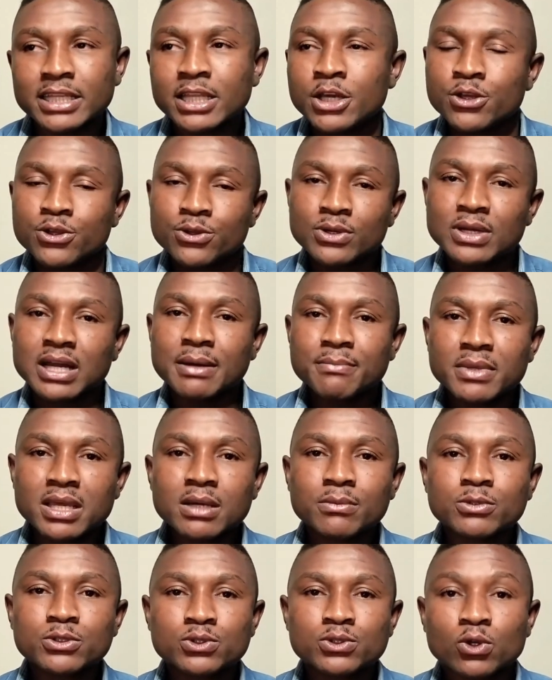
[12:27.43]
you can be
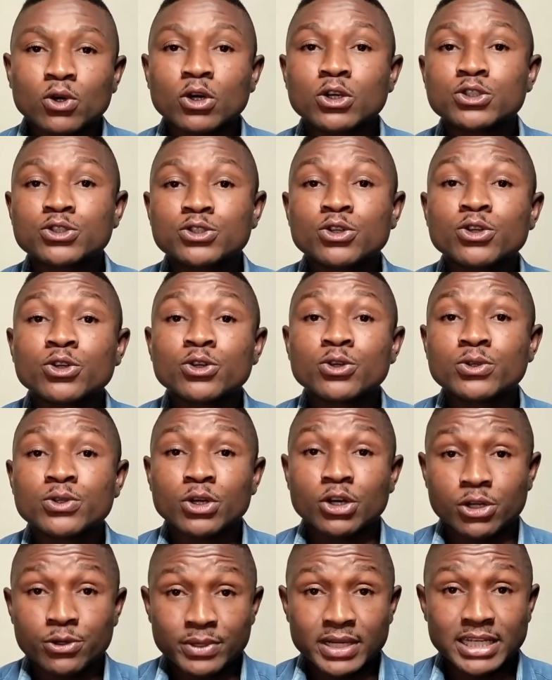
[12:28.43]
able to control your
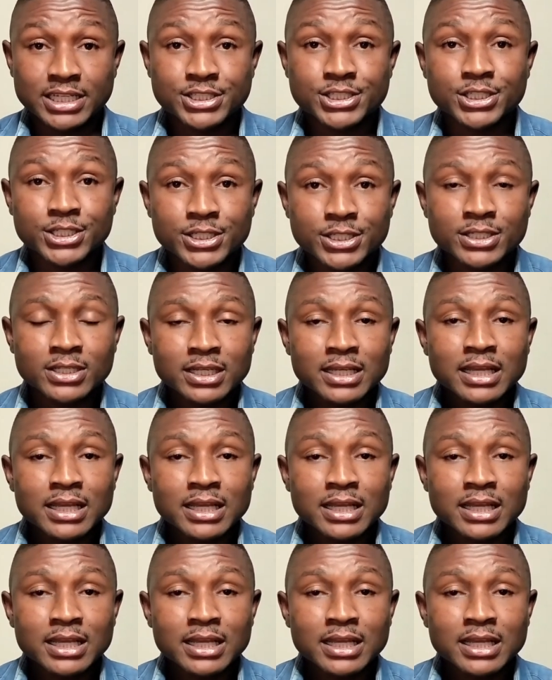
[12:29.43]
erection